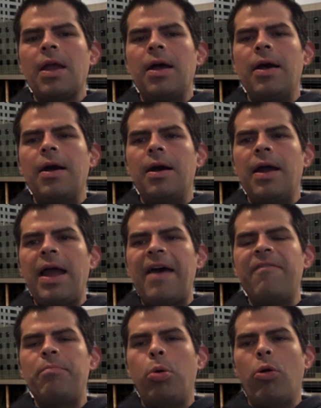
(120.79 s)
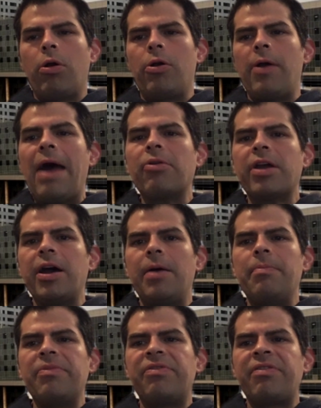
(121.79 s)
have poorer
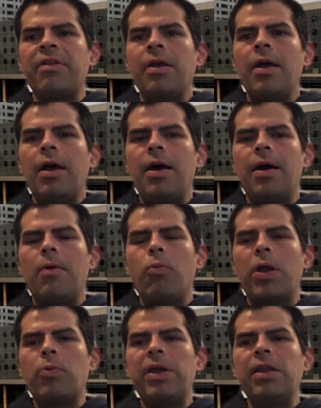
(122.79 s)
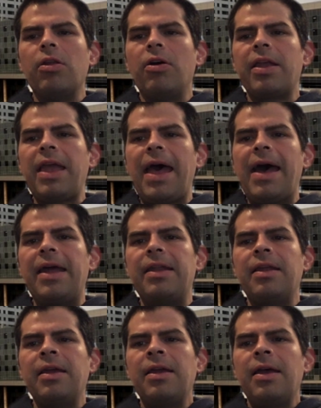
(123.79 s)
outcomes when we look at
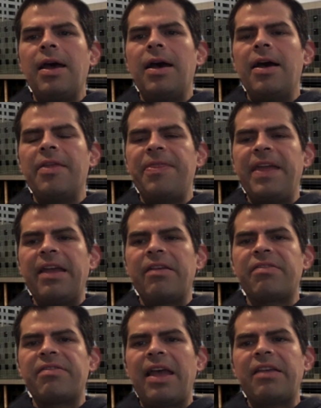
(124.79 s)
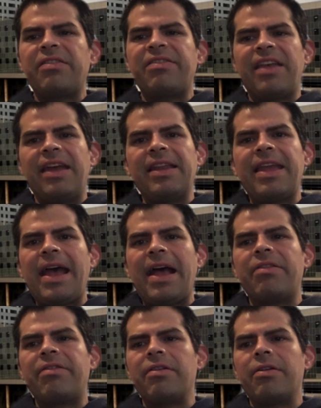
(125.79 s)
things like skin
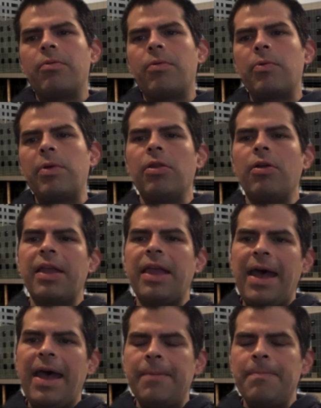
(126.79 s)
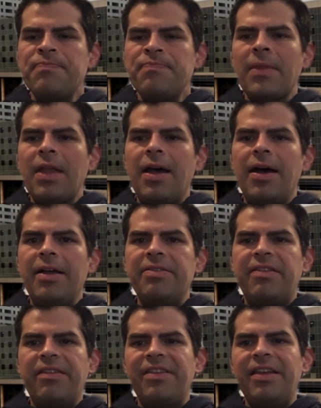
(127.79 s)
cancer, when we look at
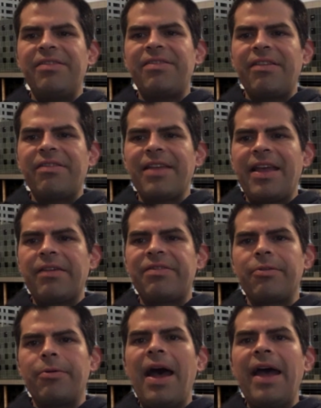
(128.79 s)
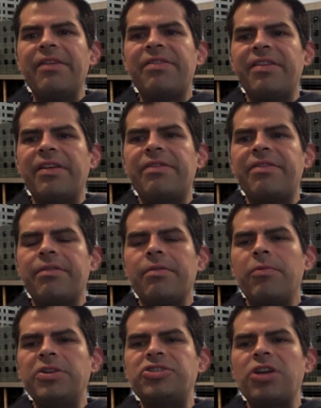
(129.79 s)
diseases like
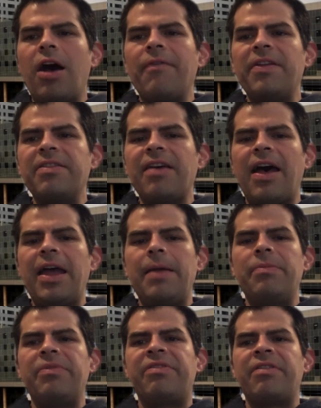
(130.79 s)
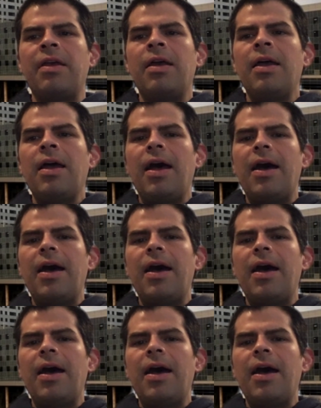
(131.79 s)
psoriasis, which oftentimes